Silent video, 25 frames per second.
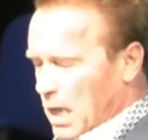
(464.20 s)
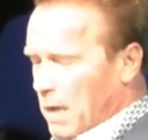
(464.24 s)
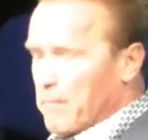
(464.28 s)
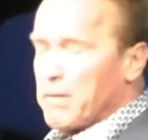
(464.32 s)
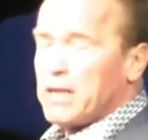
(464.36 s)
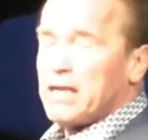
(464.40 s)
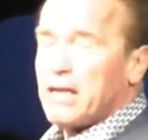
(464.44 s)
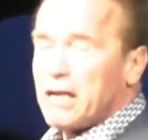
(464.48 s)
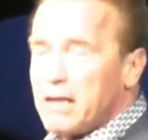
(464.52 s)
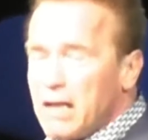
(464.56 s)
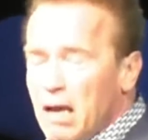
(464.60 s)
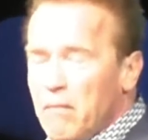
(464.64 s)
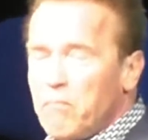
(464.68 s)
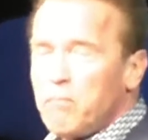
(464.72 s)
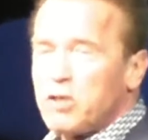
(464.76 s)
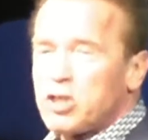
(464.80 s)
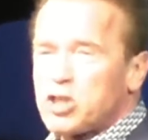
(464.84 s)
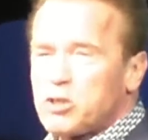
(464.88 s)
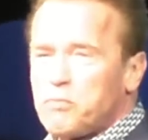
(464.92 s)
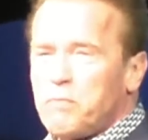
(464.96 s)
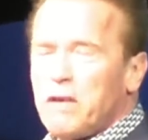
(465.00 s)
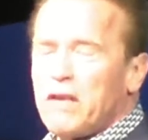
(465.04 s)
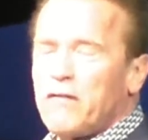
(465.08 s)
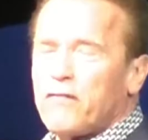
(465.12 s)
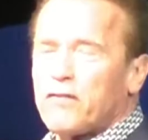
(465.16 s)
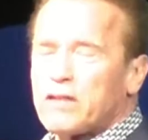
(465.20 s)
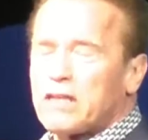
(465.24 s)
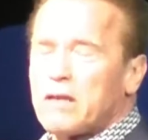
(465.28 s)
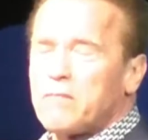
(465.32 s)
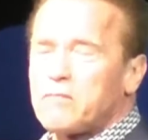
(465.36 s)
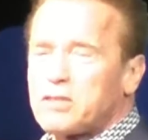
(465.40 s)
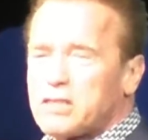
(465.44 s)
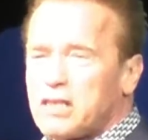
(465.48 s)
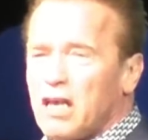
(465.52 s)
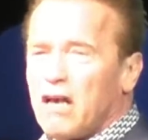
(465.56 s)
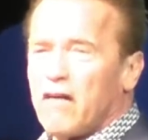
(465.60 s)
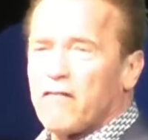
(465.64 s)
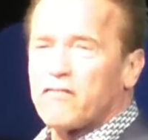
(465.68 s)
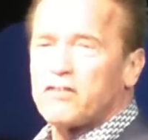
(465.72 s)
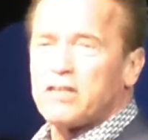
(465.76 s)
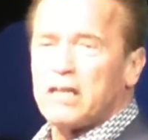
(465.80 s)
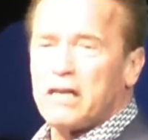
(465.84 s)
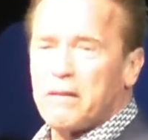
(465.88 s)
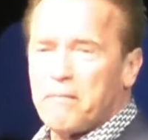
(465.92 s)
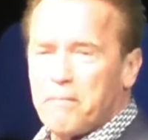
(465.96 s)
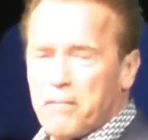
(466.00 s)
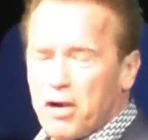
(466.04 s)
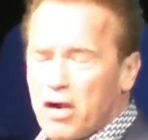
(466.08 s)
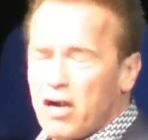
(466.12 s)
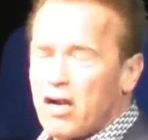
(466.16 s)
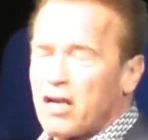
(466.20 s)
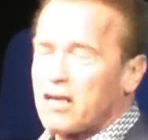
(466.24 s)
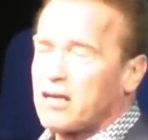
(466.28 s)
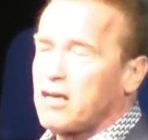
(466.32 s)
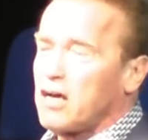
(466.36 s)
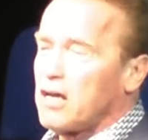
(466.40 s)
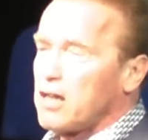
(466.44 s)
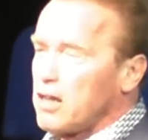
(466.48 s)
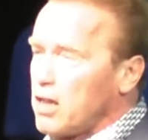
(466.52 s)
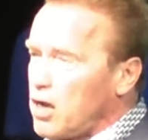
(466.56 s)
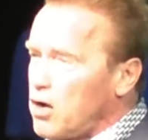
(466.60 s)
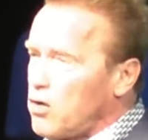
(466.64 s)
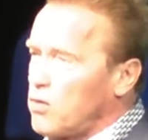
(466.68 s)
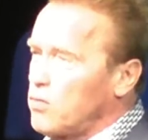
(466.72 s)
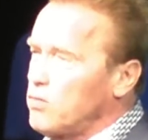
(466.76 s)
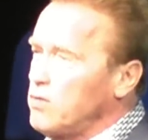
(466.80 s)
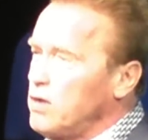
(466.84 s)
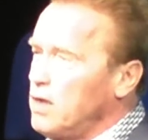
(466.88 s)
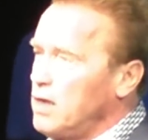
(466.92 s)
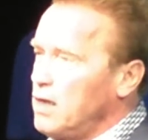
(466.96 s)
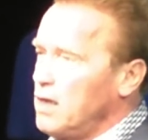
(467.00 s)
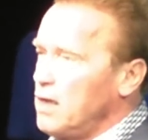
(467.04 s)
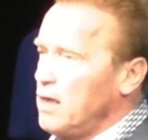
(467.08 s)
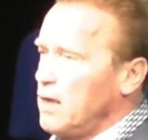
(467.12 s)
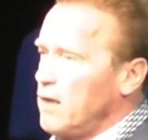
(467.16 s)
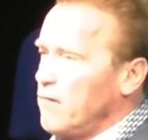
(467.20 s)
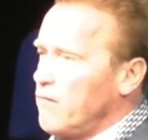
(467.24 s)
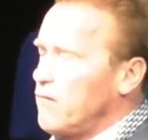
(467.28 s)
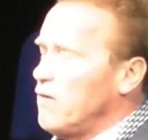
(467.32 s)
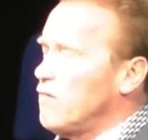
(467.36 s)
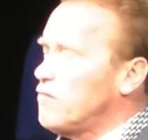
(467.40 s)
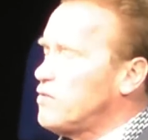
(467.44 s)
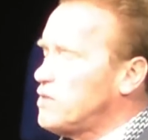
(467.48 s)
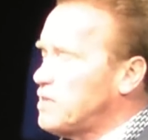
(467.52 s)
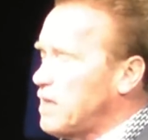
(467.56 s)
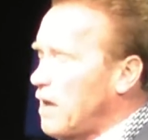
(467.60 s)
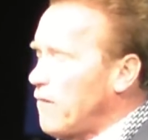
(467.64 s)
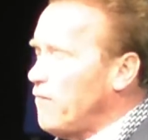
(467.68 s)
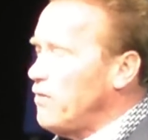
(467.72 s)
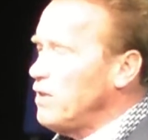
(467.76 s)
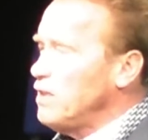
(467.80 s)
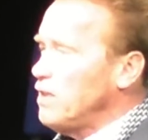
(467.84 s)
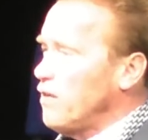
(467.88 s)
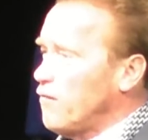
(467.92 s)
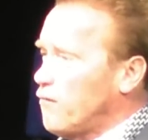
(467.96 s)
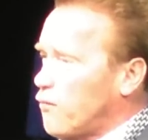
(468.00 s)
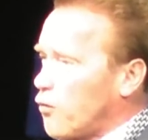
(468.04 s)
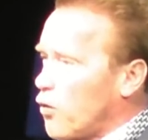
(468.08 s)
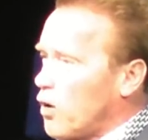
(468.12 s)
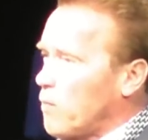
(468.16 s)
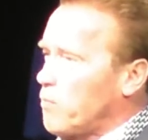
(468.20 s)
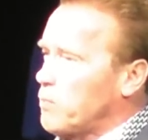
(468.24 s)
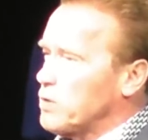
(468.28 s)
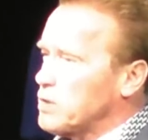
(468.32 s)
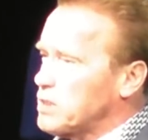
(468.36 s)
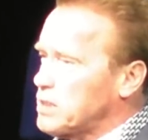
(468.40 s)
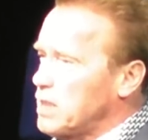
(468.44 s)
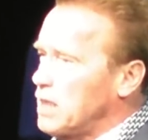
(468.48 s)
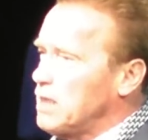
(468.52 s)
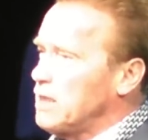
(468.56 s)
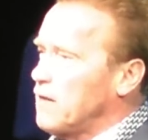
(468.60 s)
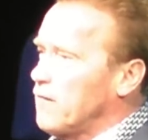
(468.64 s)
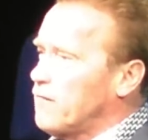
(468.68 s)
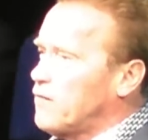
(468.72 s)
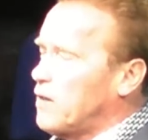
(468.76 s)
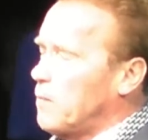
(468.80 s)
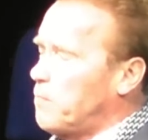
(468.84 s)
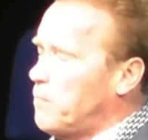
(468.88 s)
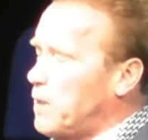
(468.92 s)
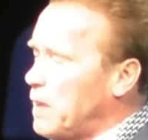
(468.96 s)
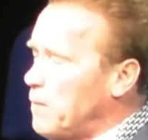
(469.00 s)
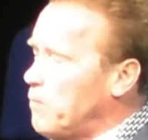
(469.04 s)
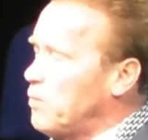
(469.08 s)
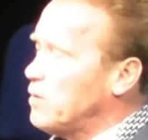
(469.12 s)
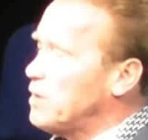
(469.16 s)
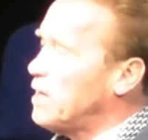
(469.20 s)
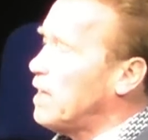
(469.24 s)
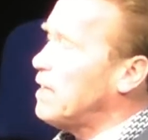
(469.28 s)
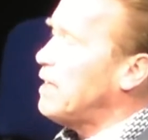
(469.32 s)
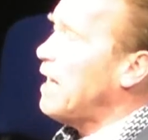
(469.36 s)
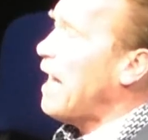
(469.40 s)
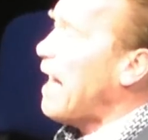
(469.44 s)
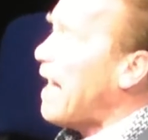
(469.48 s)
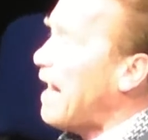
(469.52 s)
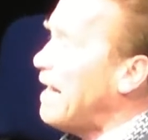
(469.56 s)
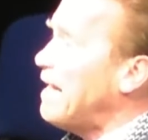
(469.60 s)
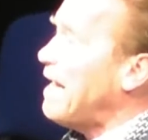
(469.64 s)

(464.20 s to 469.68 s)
I mean, the numbers speak for themselves. In America alone, we have 74% of the people that are